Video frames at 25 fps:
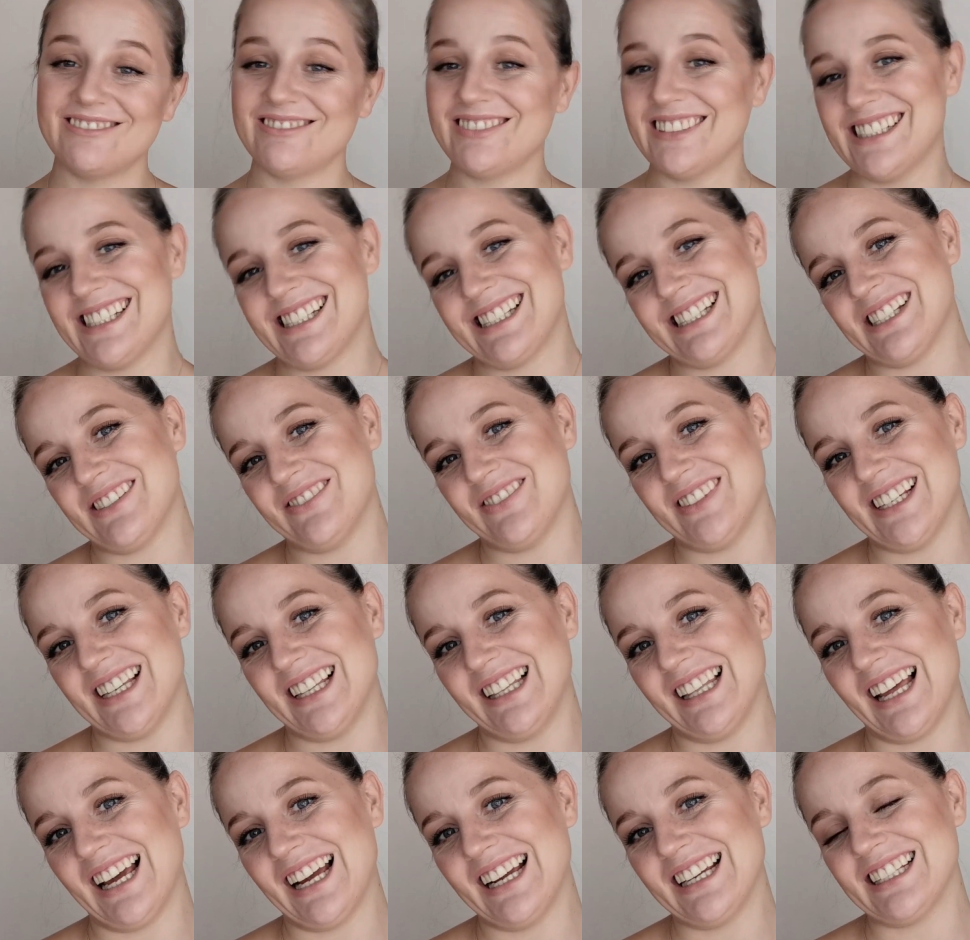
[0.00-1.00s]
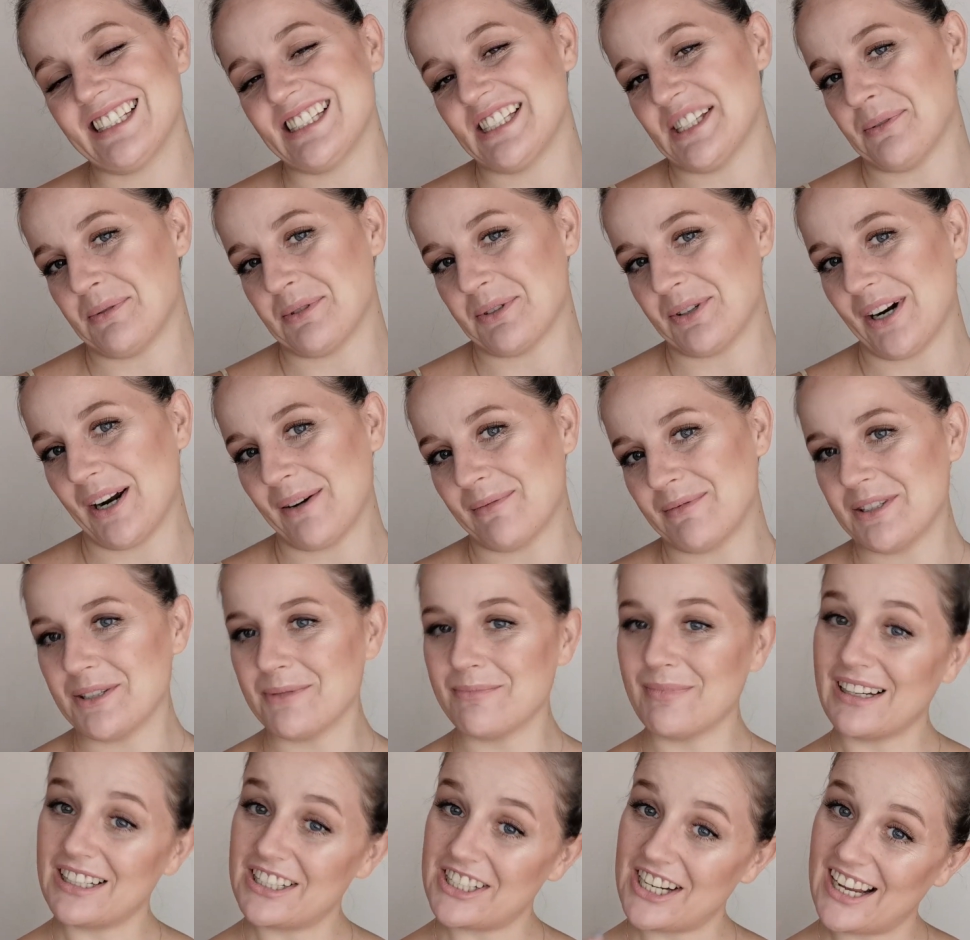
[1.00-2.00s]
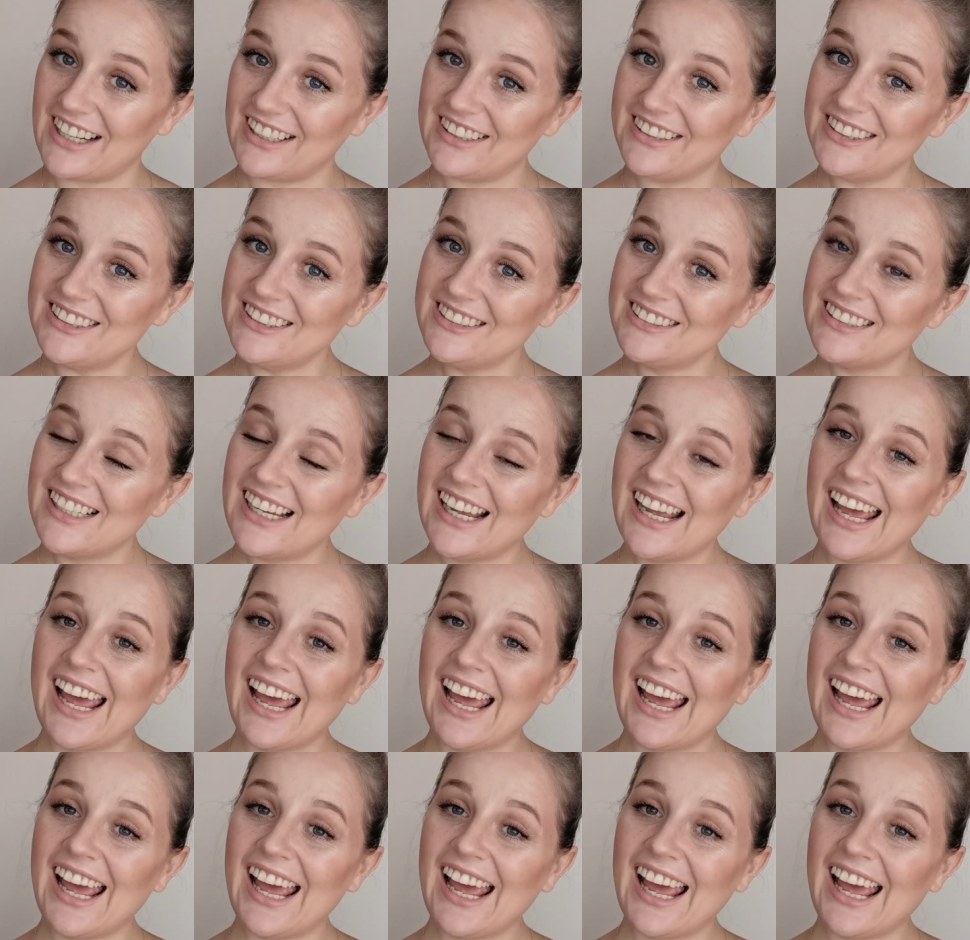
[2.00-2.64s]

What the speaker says: please leave me a like and subscribe to my channel.